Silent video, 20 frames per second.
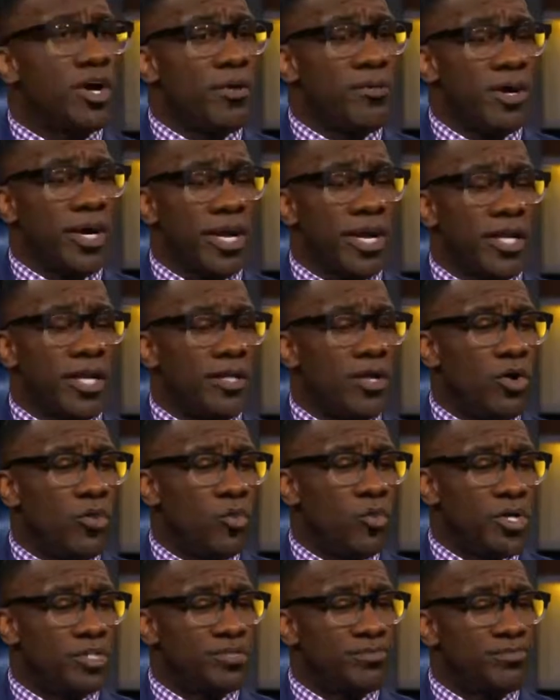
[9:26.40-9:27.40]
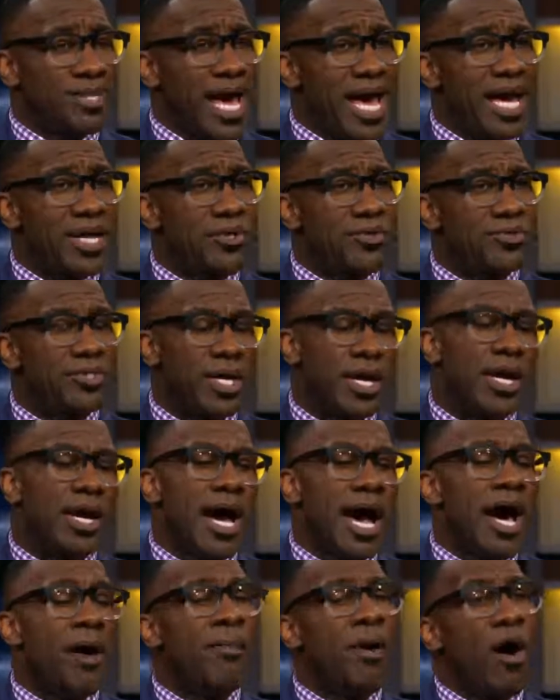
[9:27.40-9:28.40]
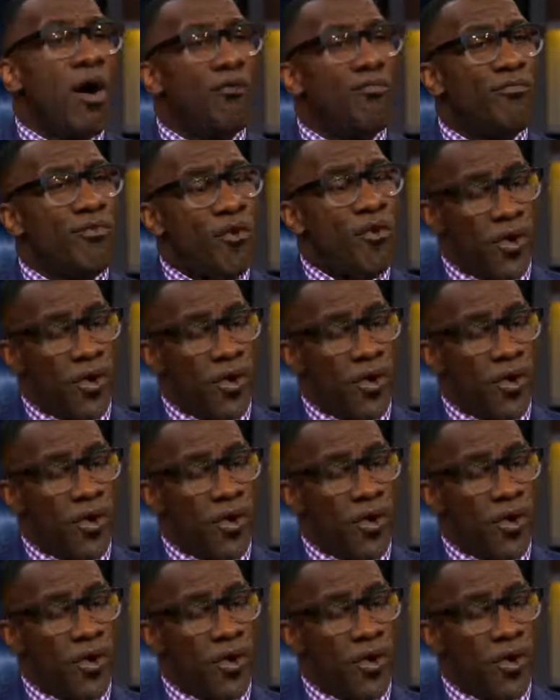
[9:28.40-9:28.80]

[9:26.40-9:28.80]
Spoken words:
here and they're going to win some titles, I'm all for it.